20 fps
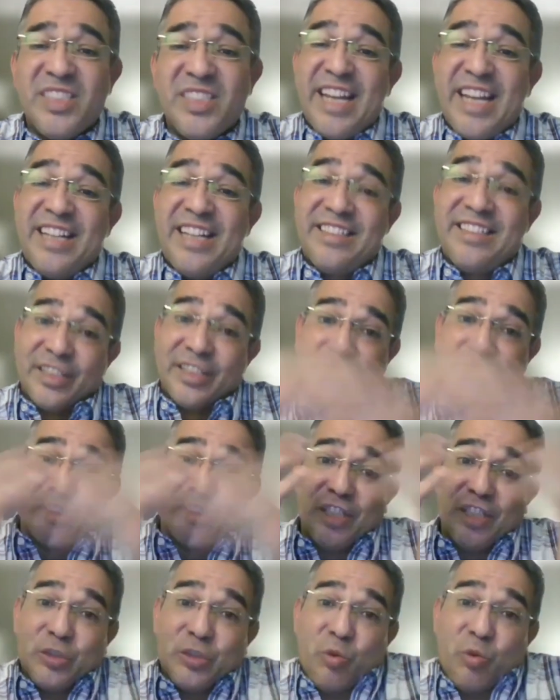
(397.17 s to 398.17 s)
say,
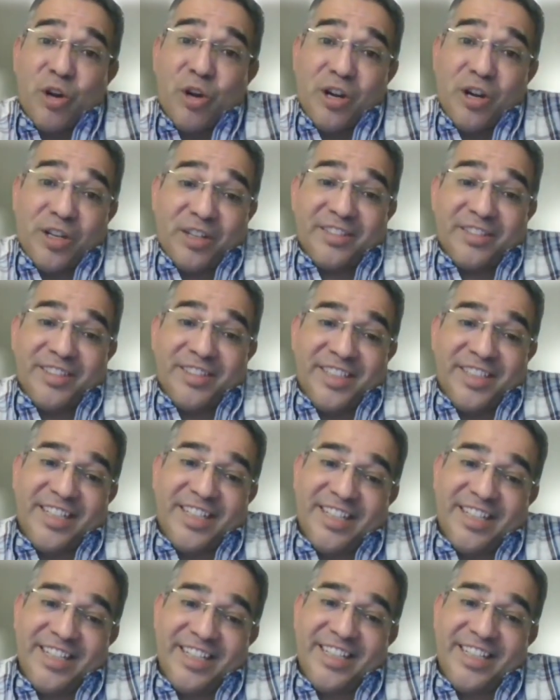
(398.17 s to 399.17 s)
does this work?
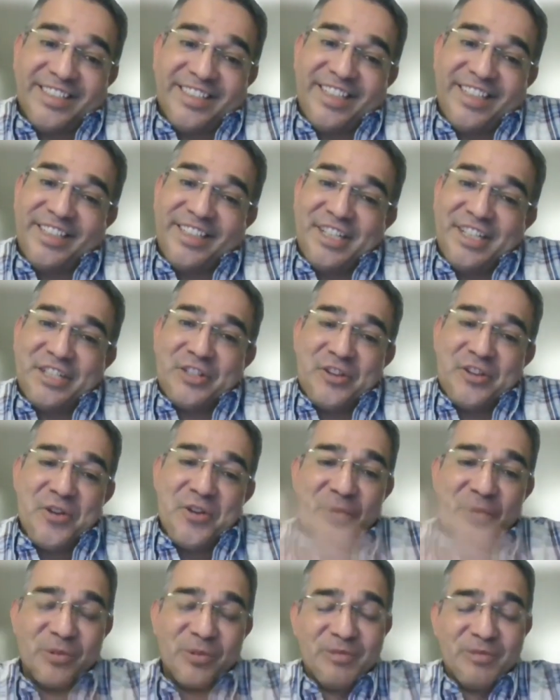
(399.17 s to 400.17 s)
And then they say yes or
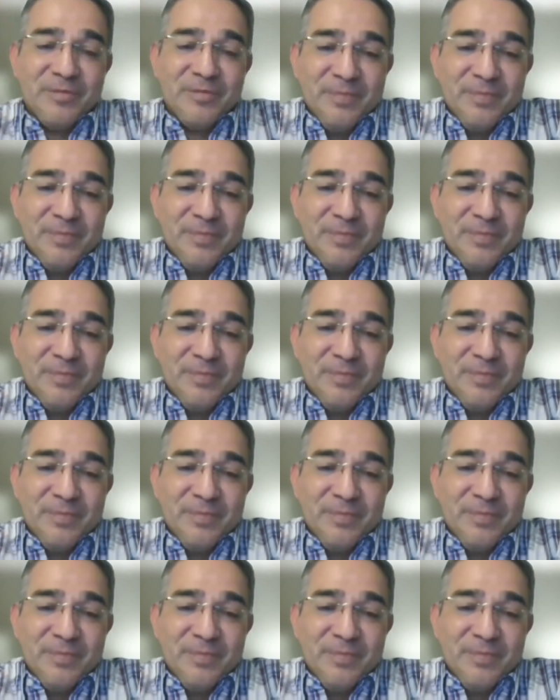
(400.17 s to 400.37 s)
no.